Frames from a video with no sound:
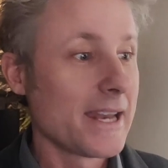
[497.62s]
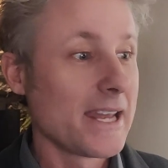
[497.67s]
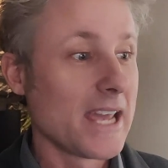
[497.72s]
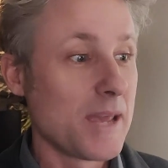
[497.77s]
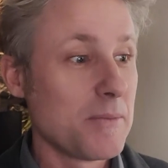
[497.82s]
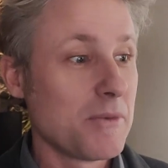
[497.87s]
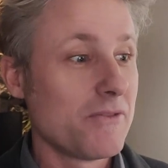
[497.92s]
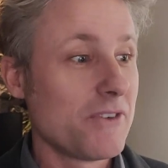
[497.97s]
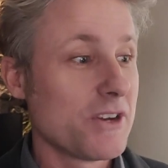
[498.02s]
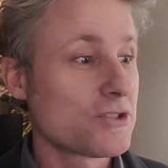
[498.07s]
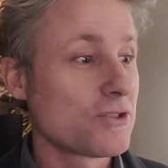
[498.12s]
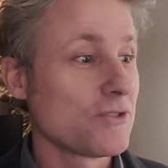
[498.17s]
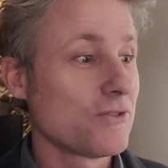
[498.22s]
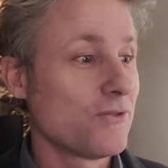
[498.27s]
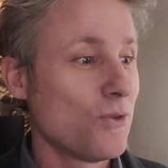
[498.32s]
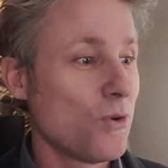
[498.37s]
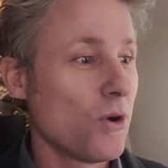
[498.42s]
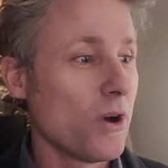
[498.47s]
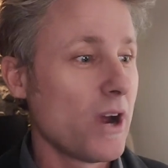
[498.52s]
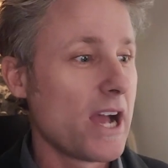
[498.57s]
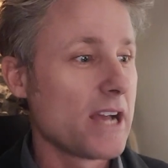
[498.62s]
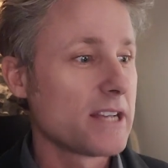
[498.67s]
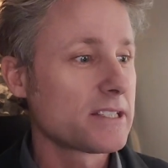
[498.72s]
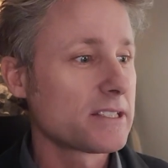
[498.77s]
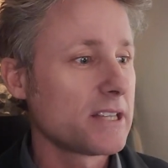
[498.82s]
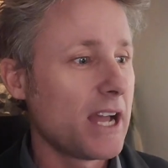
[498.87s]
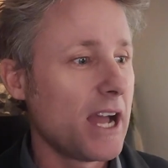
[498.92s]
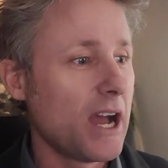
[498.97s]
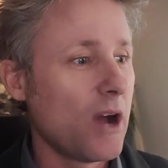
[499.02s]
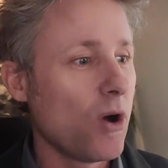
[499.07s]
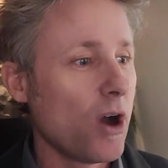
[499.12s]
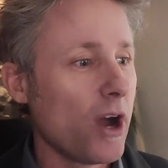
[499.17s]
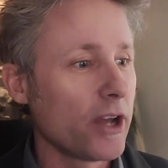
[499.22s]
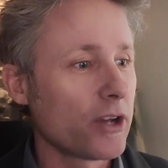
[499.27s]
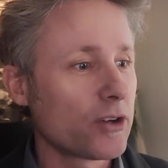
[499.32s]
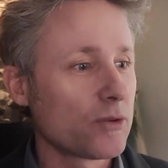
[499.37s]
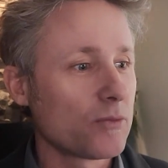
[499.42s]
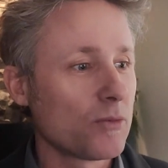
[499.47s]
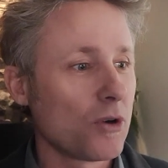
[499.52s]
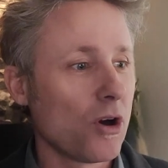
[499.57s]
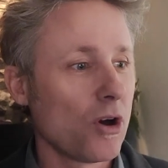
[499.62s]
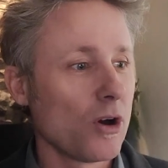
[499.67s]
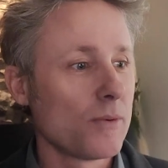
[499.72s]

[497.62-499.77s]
AIM Investor 4 asks, how high could